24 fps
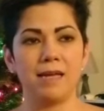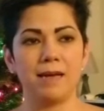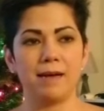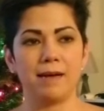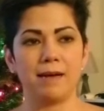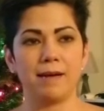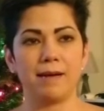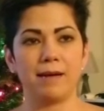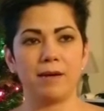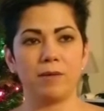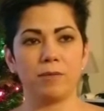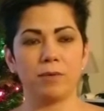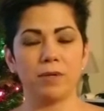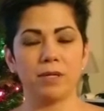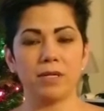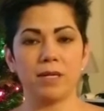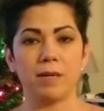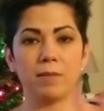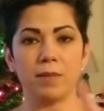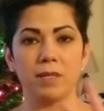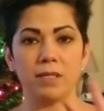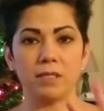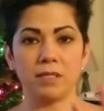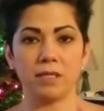
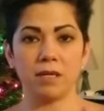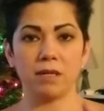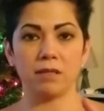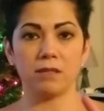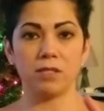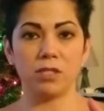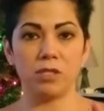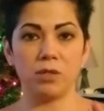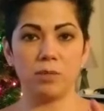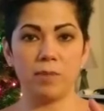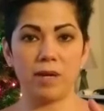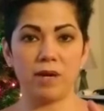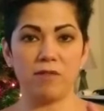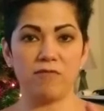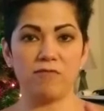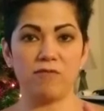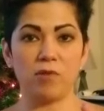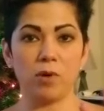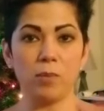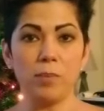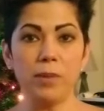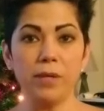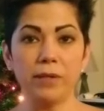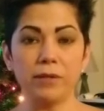I'm going to talk to you about
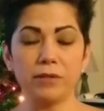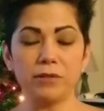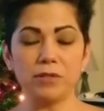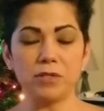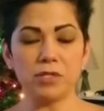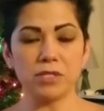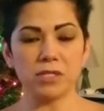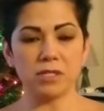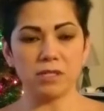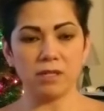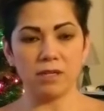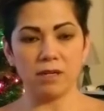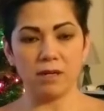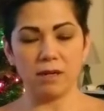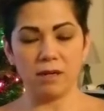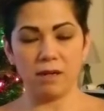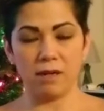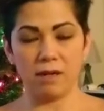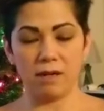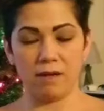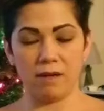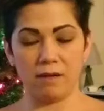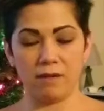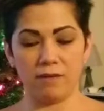four pillars
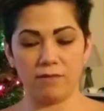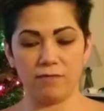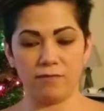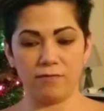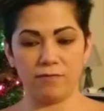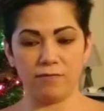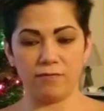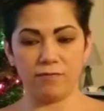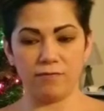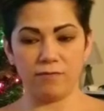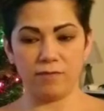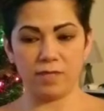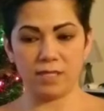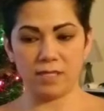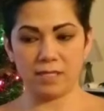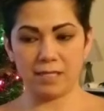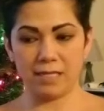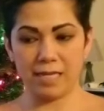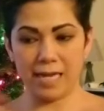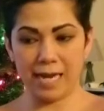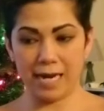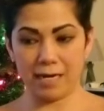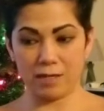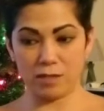of
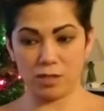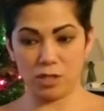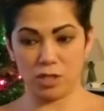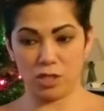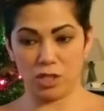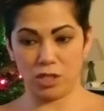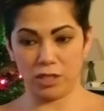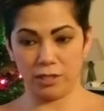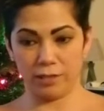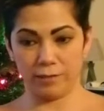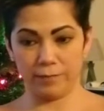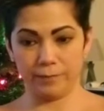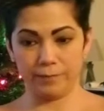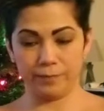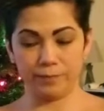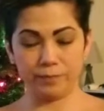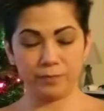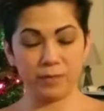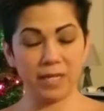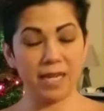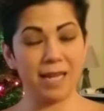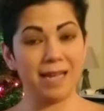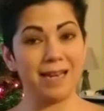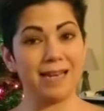this last year
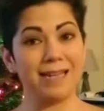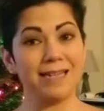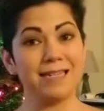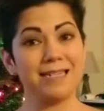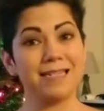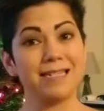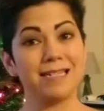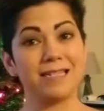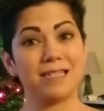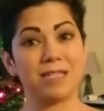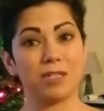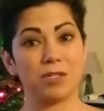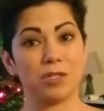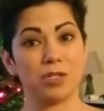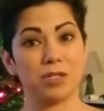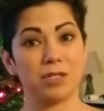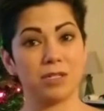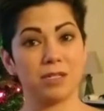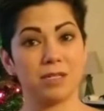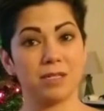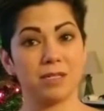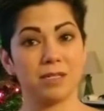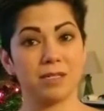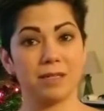and in
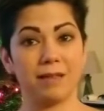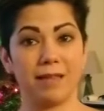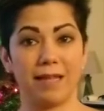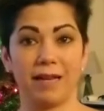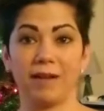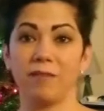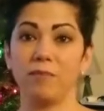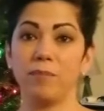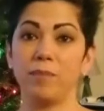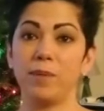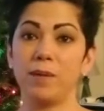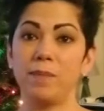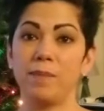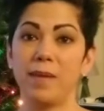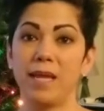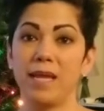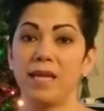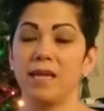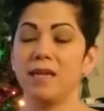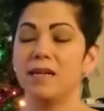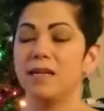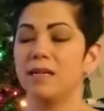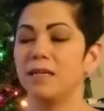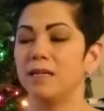decisions that have been
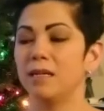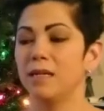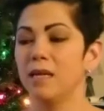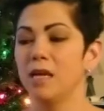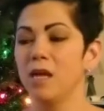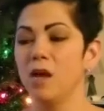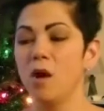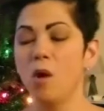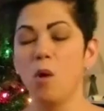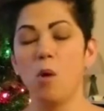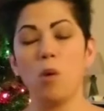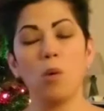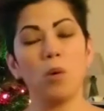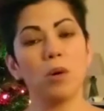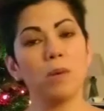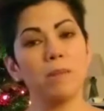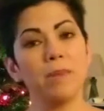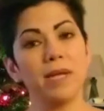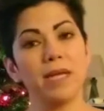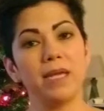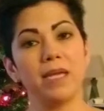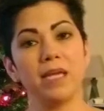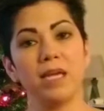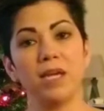made and or
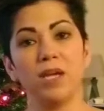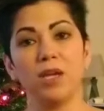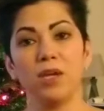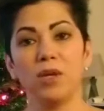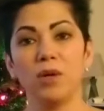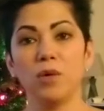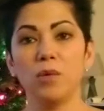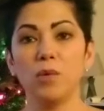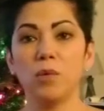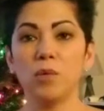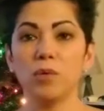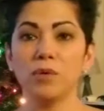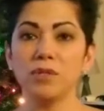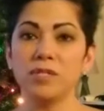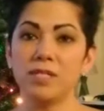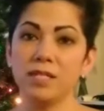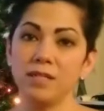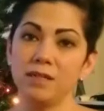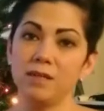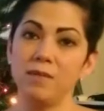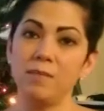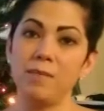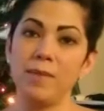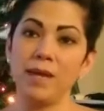making or
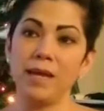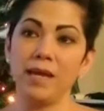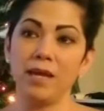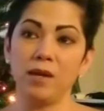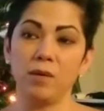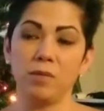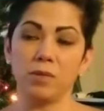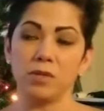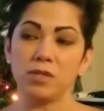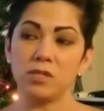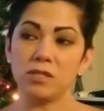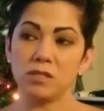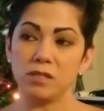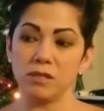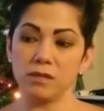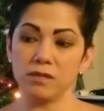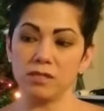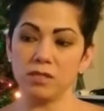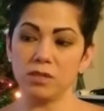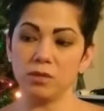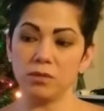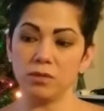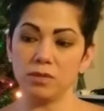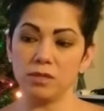didn't make, which is
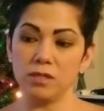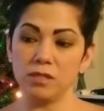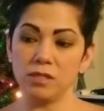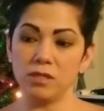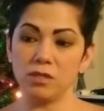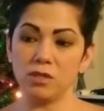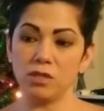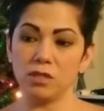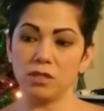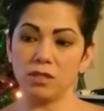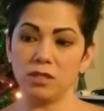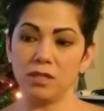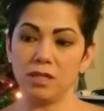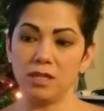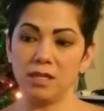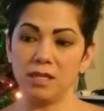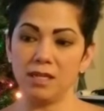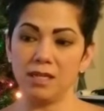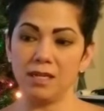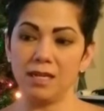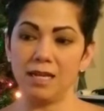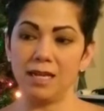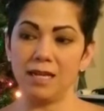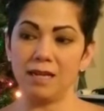also a decision
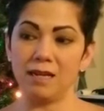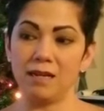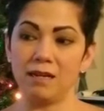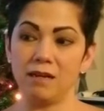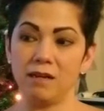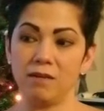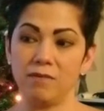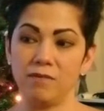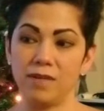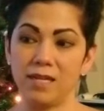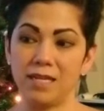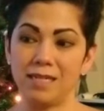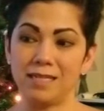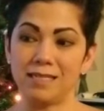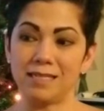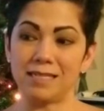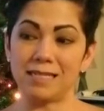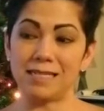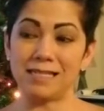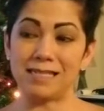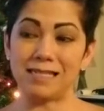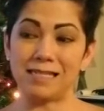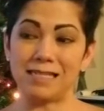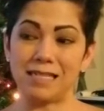in and of
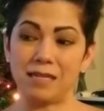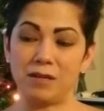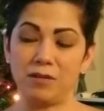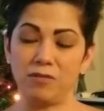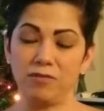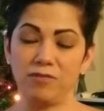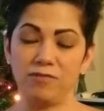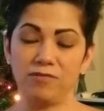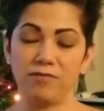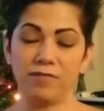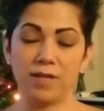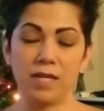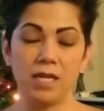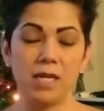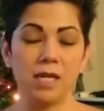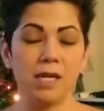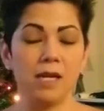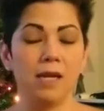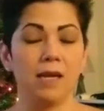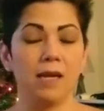itself.